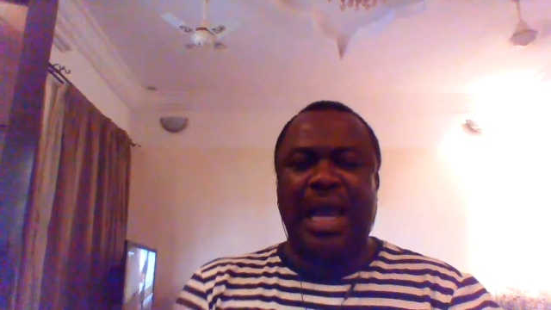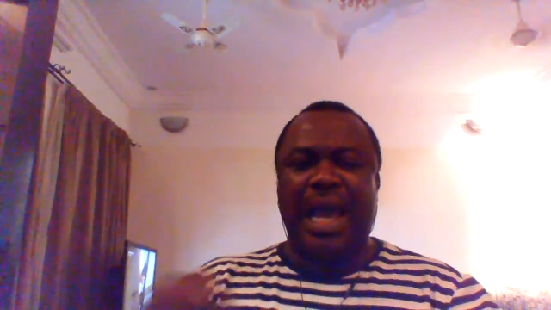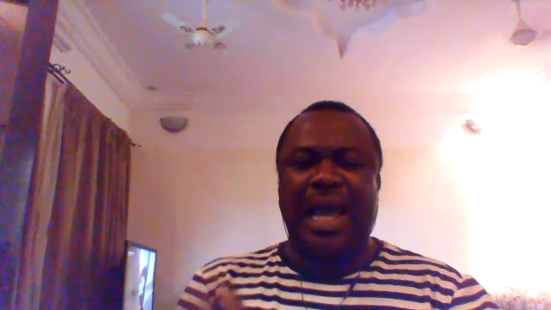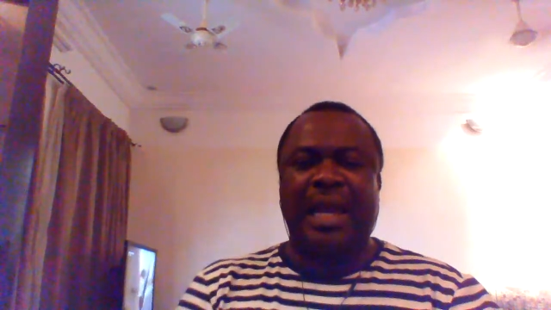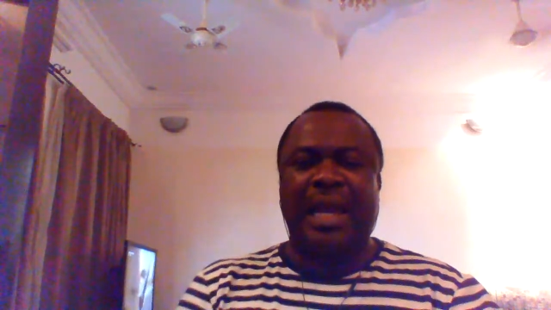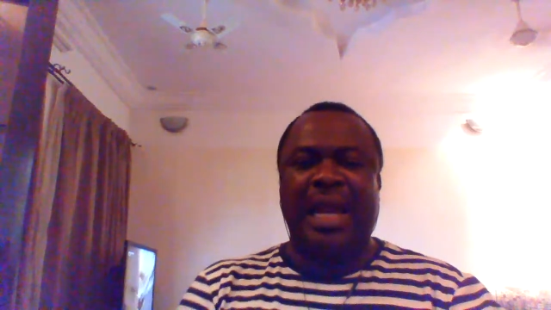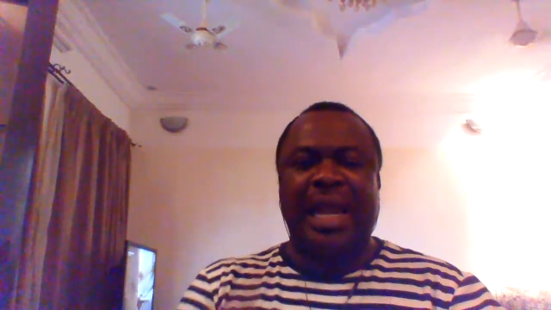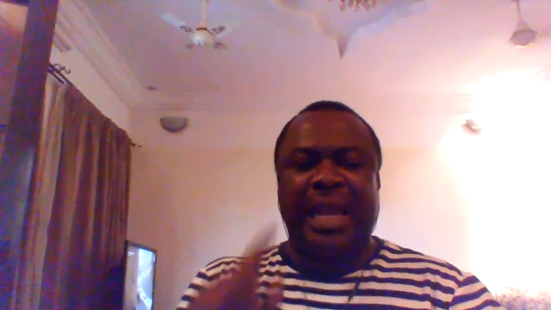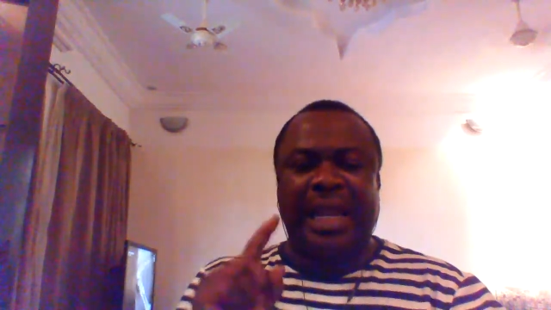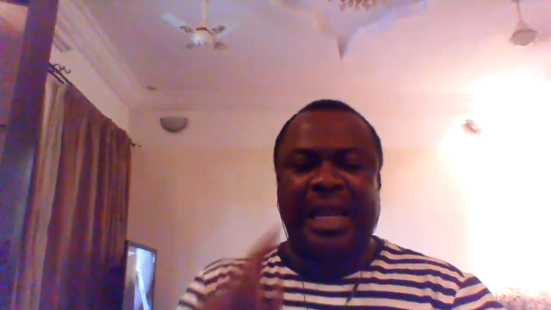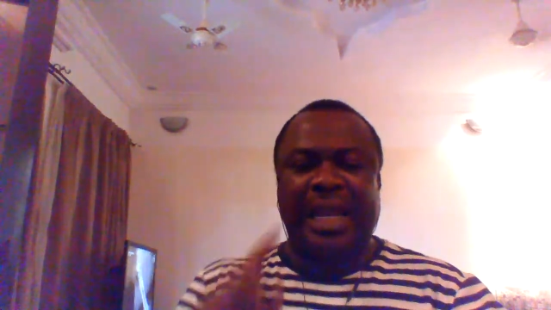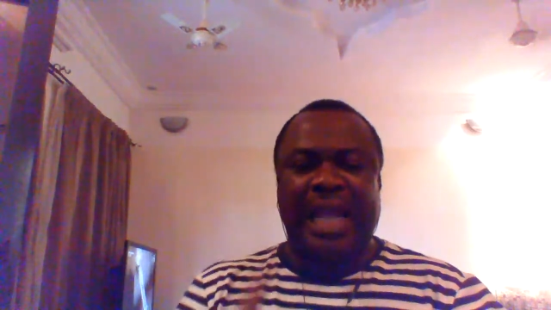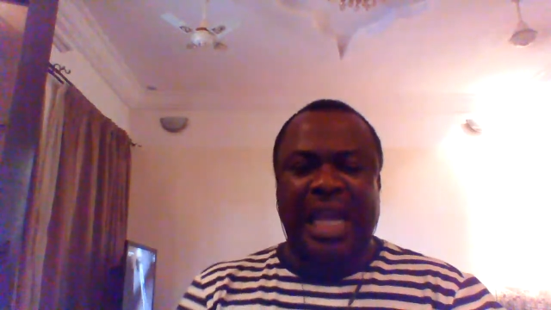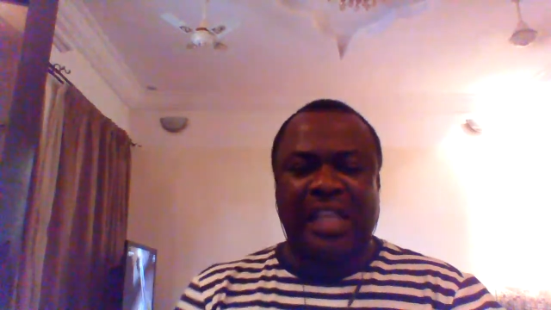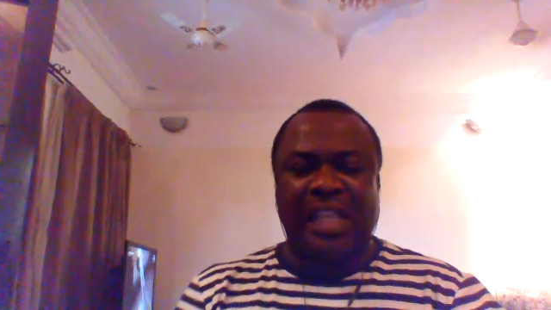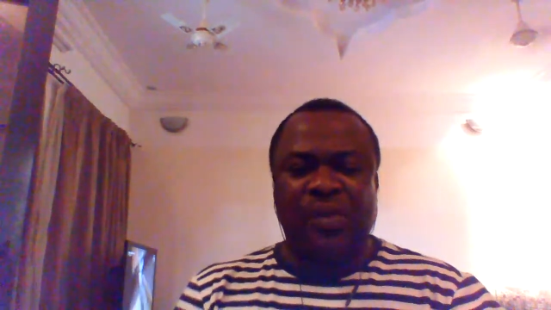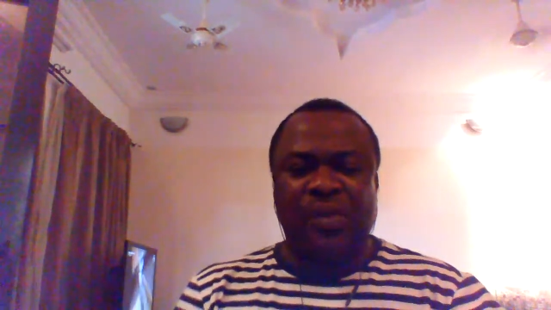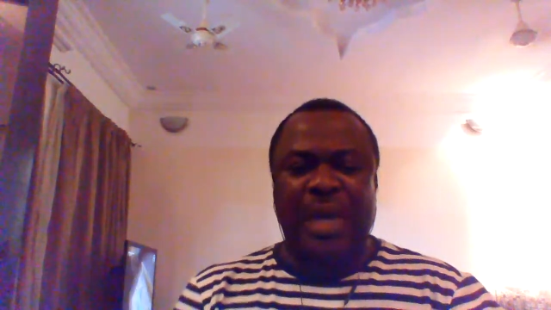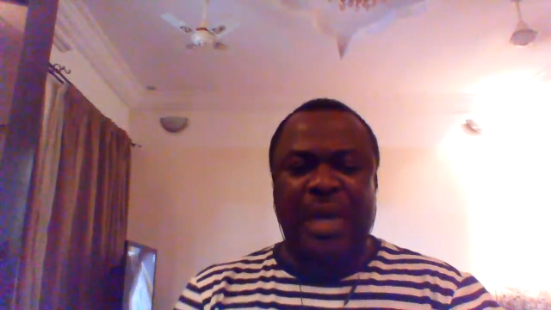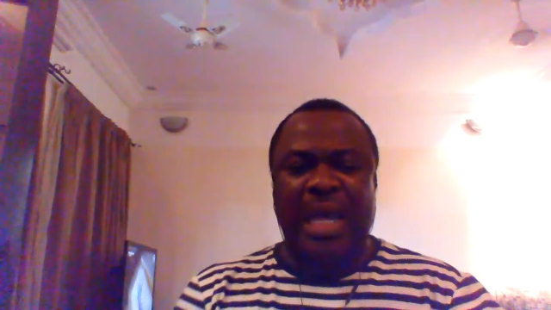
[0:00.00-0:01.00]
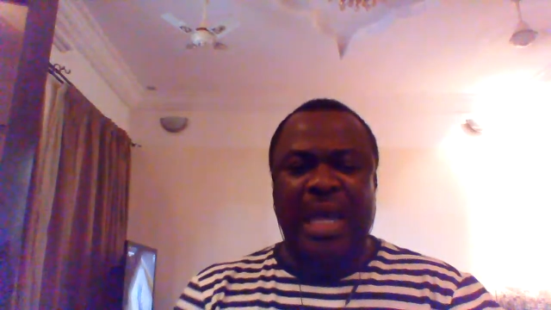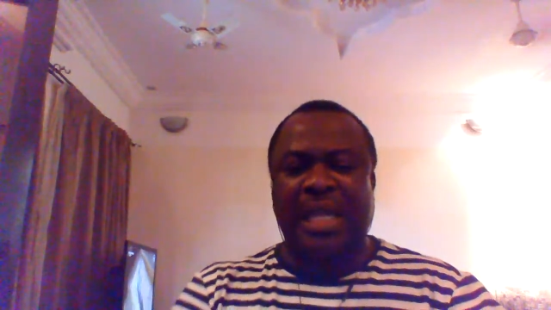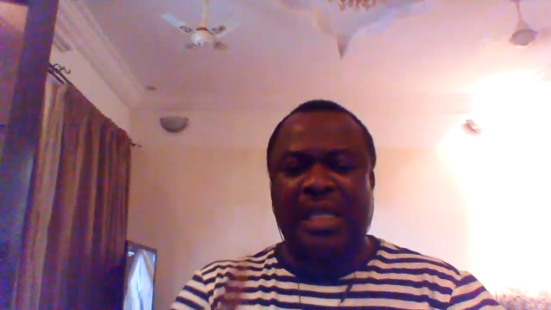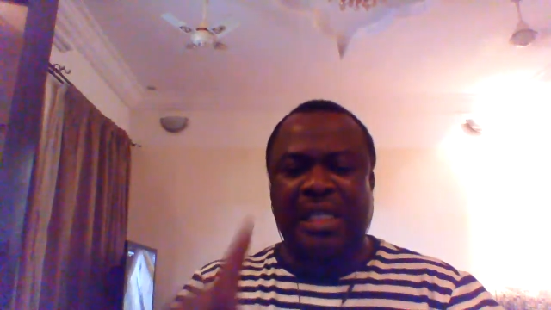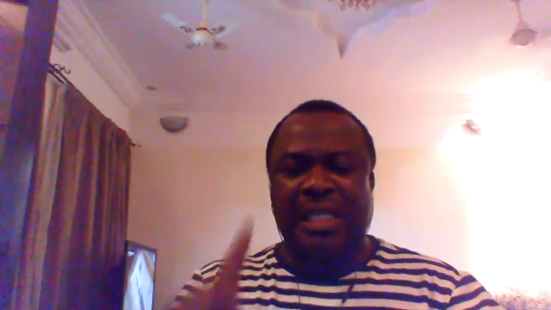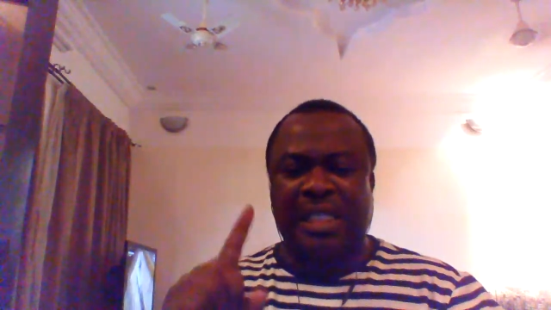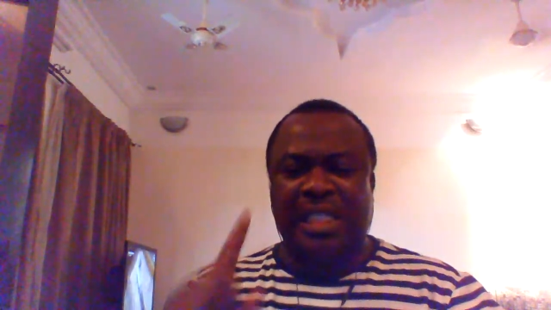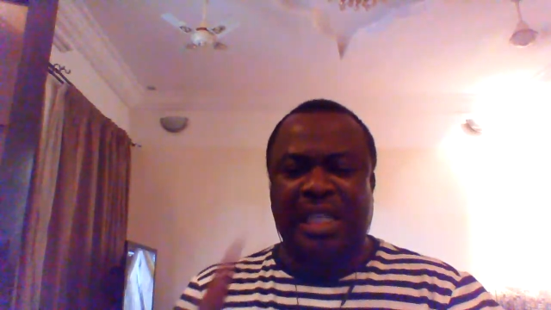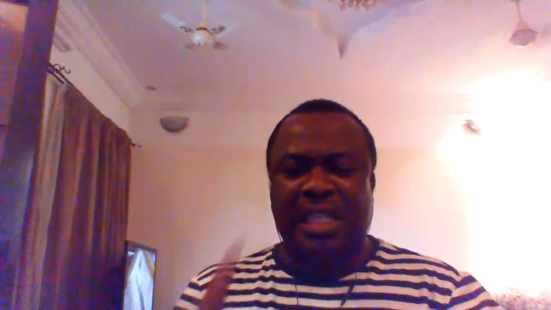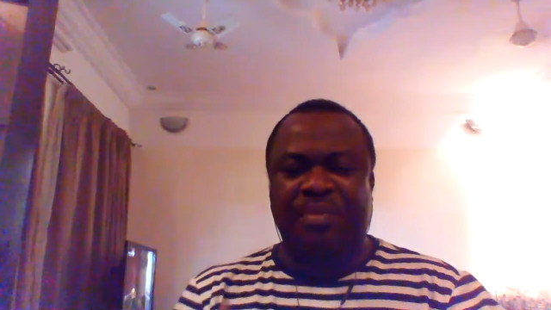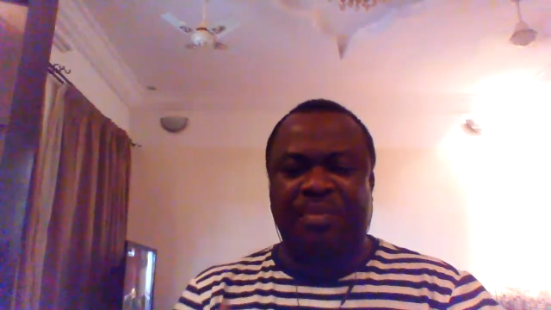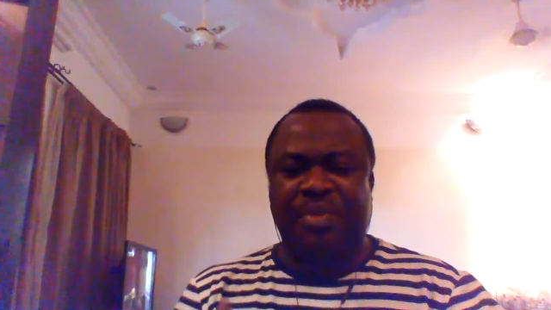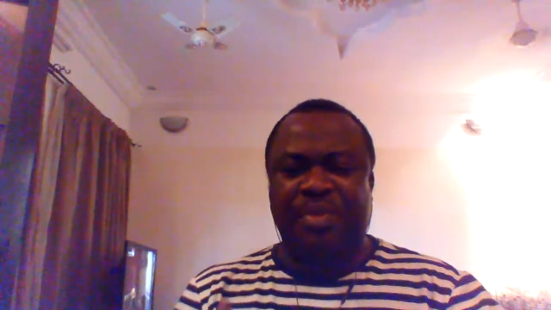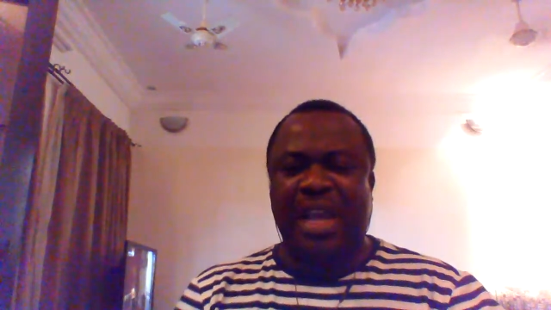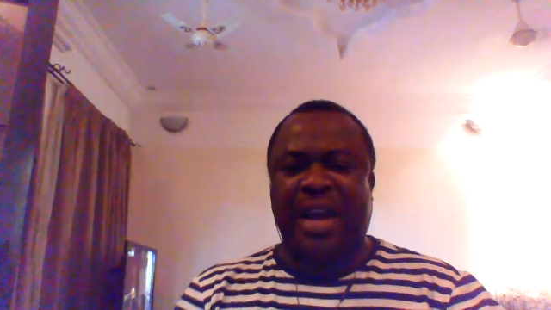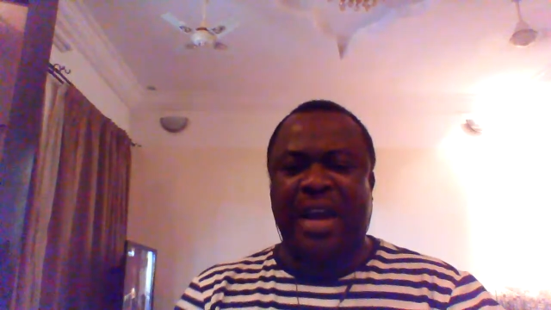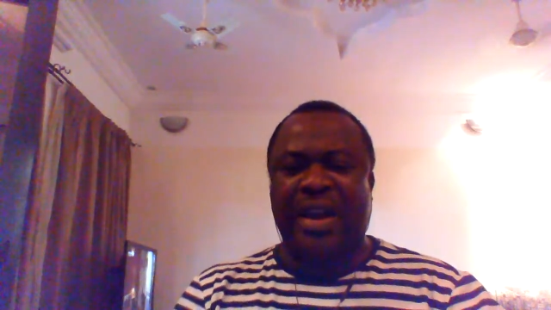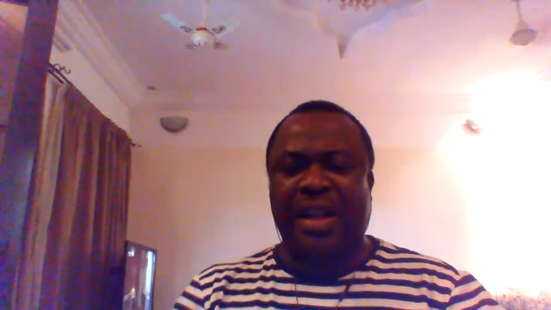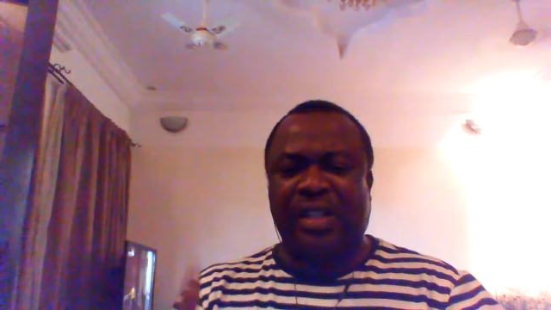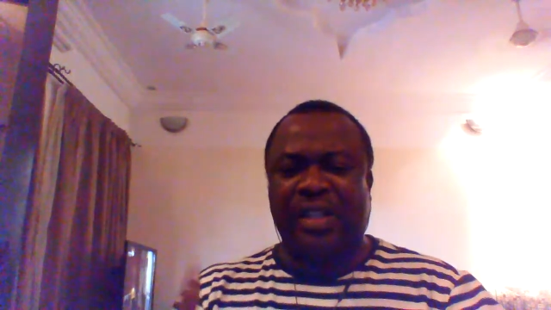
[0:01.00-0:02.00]
and a gateway
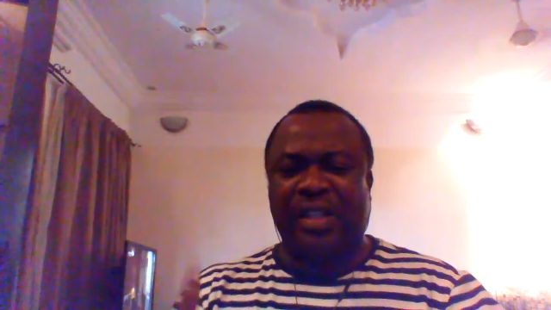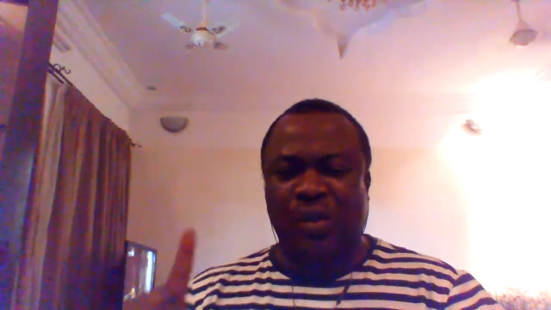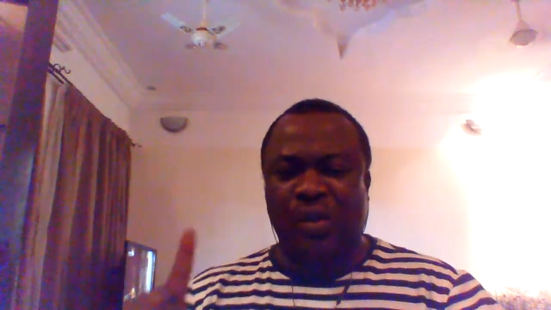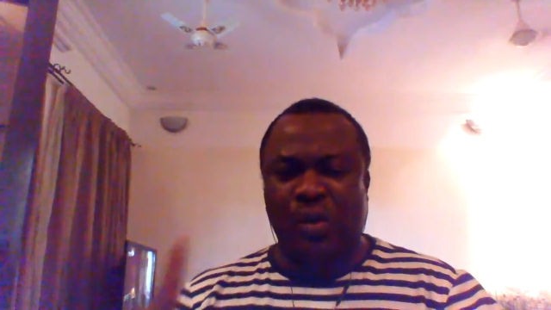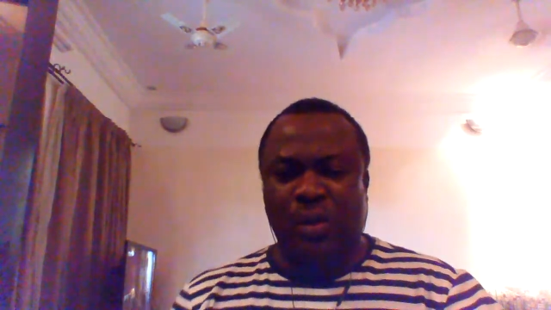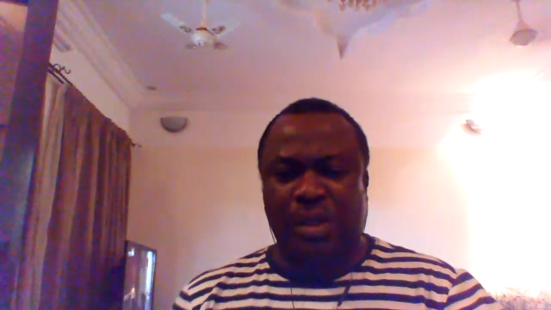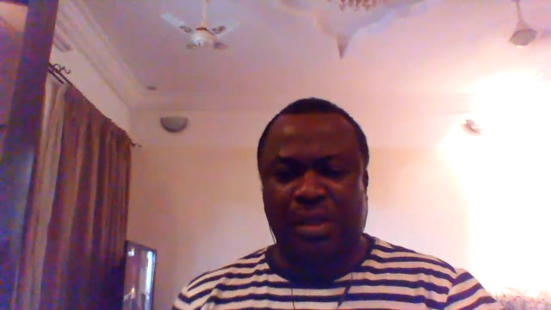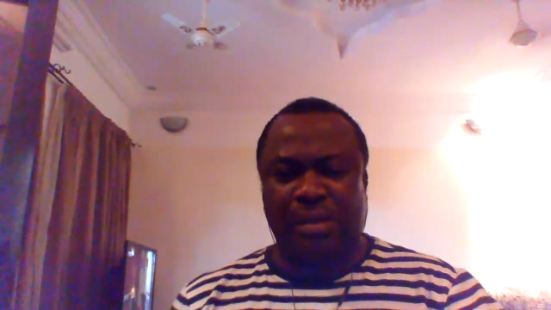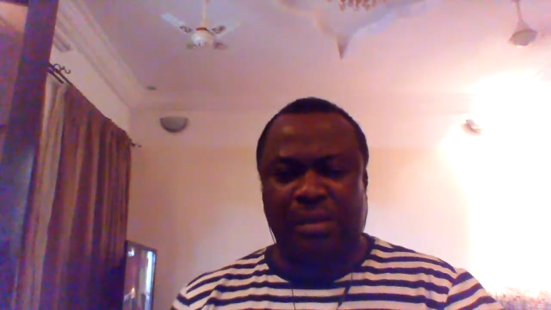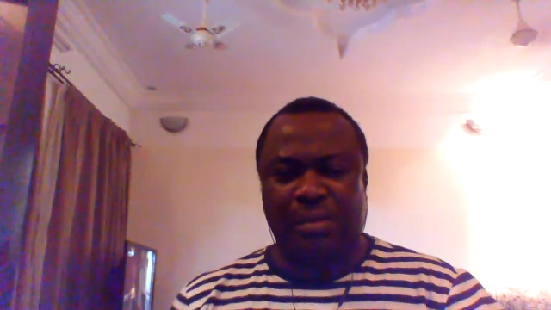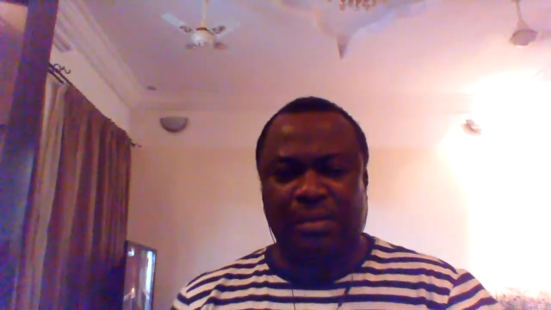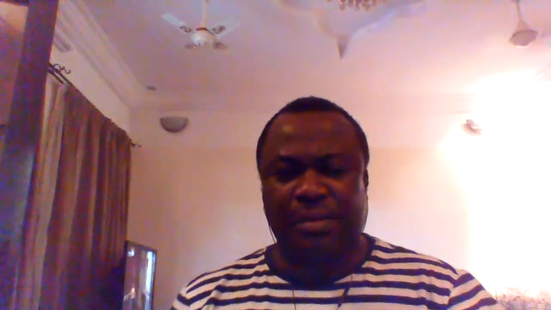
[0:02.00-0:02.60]
GPRS node.